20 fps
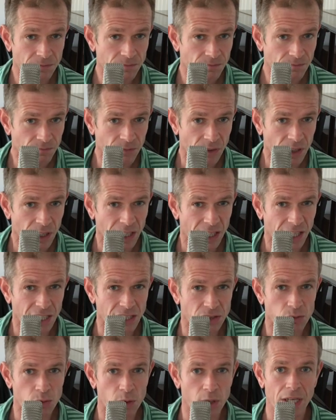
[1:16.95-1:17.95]

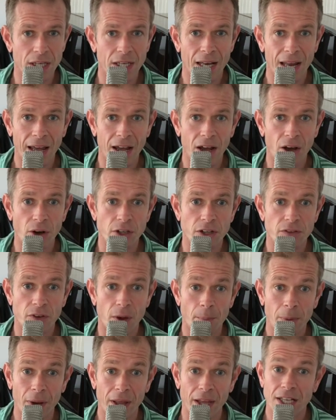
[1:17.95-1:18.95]
it's really loud. If I
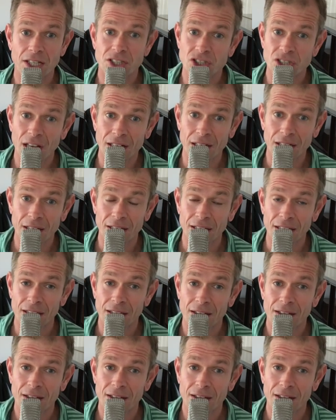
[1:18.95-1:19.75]
play it gently,